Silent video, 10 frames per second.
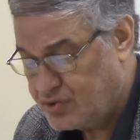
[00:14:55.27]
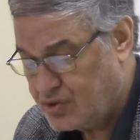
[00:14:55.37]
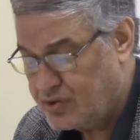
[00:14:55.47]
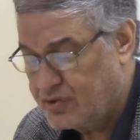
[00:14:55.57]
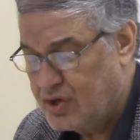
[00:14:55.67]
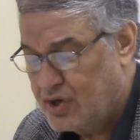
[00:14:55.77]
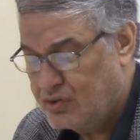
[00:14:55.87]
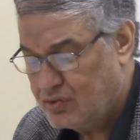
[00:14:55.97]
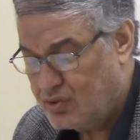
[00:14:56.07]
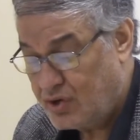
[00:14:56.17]
to learn
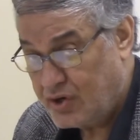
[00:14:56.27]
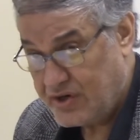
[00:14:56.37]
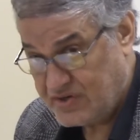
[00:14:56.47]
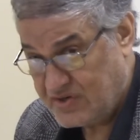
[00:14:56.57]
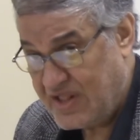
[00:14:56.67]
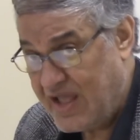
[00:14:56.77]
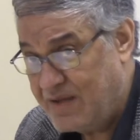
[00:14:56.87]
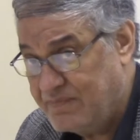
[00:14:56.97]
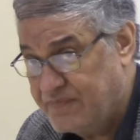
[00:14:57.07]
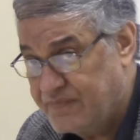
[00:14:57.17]
Islam,
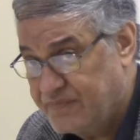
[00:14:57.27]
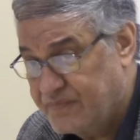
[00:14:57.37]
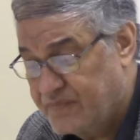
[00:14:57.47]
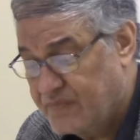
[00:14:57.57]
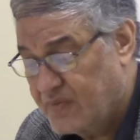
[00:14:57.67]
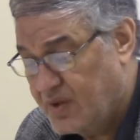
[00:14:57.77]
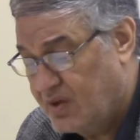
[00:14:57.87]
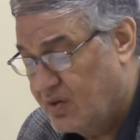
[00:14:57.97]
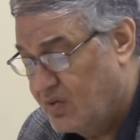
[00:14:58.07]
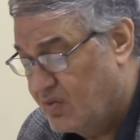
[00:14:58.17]

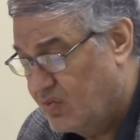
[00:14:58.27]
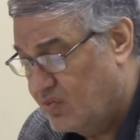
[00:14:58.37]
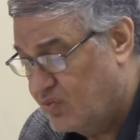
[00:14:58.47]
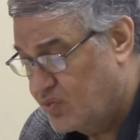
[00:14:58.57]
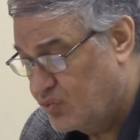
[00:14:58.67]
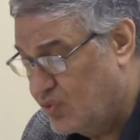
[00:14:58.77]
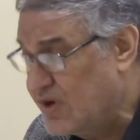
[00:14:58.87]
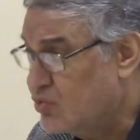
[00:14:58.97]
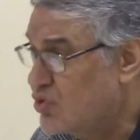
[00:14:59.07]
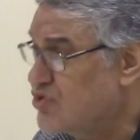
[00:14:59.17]
we're really
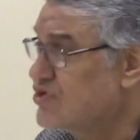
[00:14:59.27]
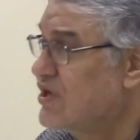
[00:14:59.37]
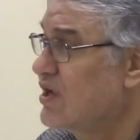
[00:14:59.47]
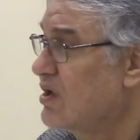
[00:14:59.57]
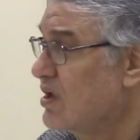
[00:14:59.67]
risking them.